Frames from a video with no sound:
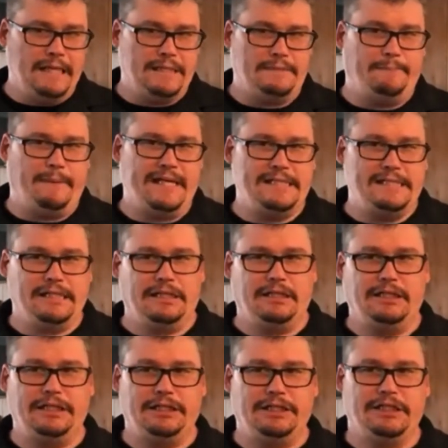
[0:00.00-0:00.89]

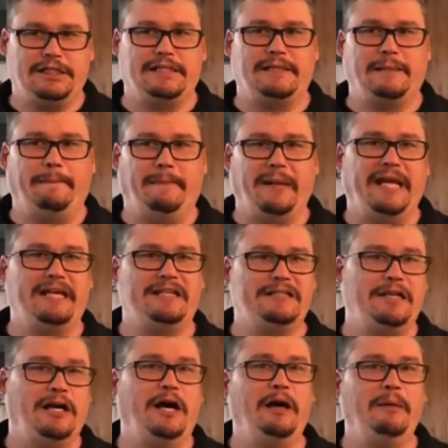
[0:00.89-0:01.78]
basically just a big
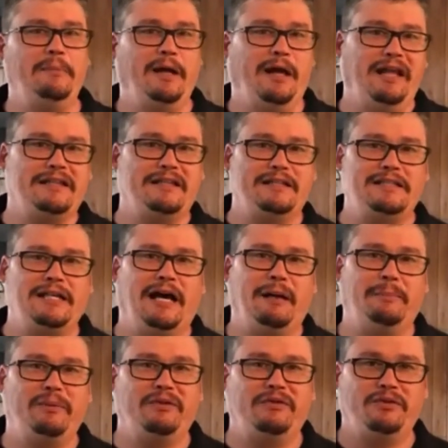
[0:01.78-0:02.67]
tub at the
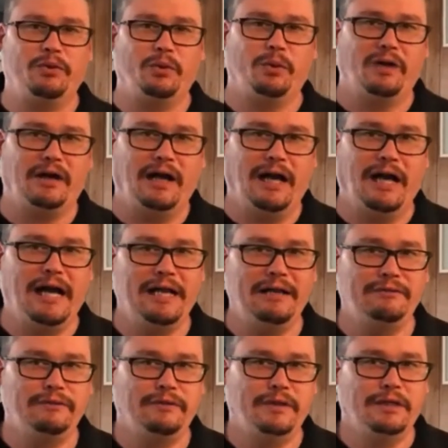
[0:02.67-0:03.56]
top of your
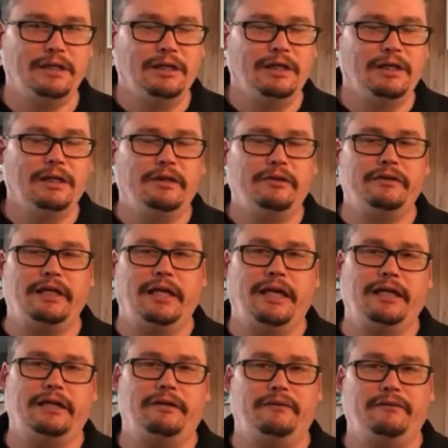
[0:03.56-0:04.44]
hive
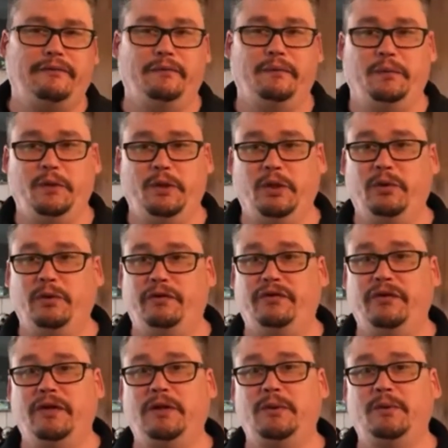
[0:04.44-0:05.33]
that you
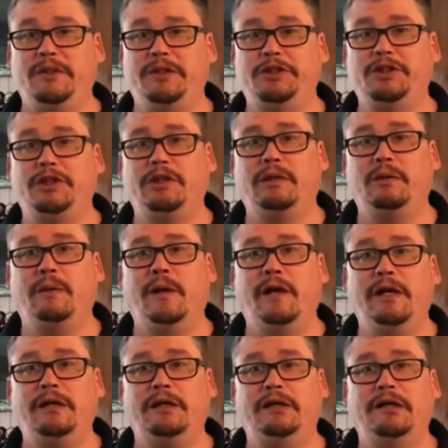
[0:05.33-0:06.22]
fill with sugar
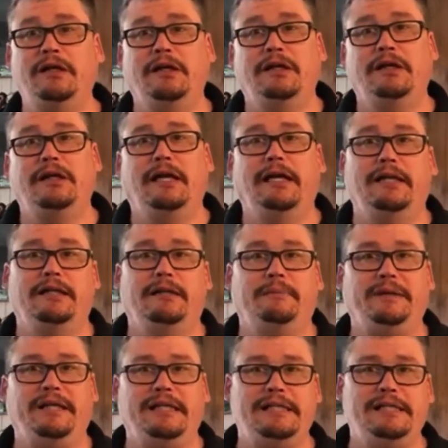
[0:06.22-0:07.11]
water, and the
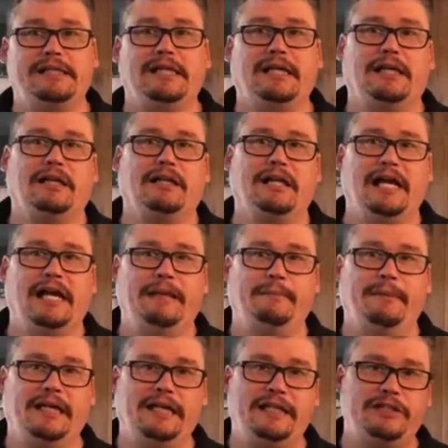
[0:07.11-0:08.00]
bees can
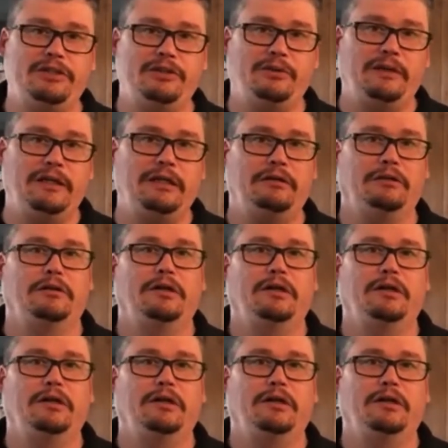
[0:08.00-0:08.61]
climb into it